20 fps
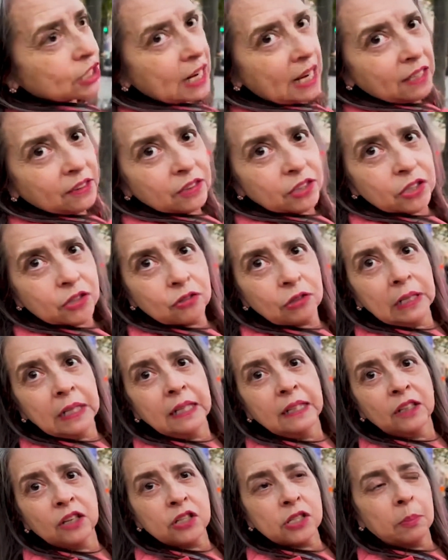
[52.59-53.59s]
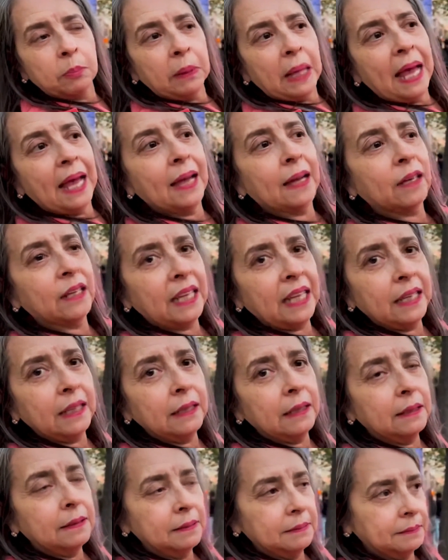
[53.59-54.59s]
down the street. There's a black
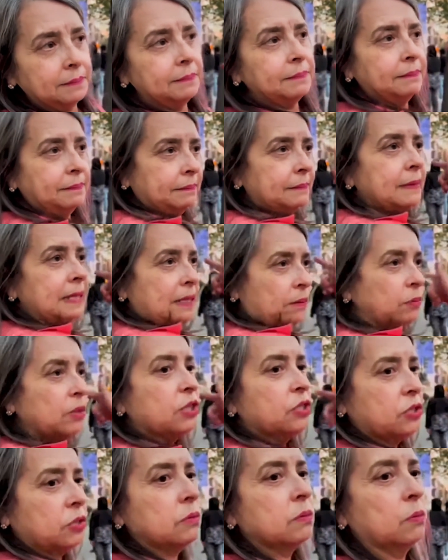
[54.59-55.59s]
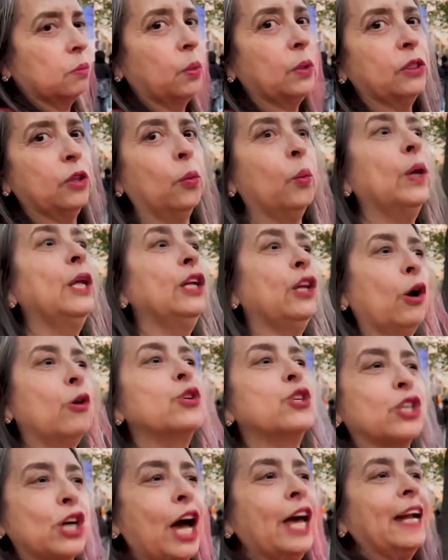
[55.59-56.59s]
Kia. with the
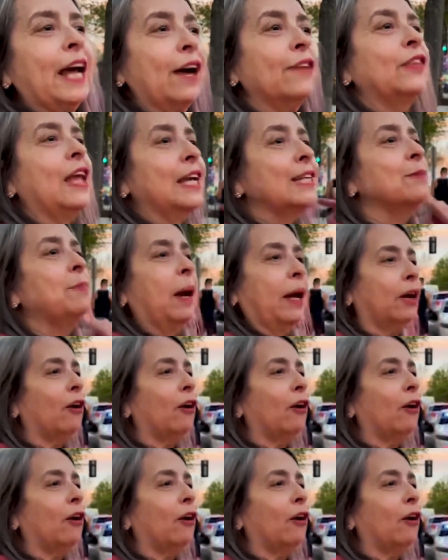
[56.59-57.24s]
window shot out. That's my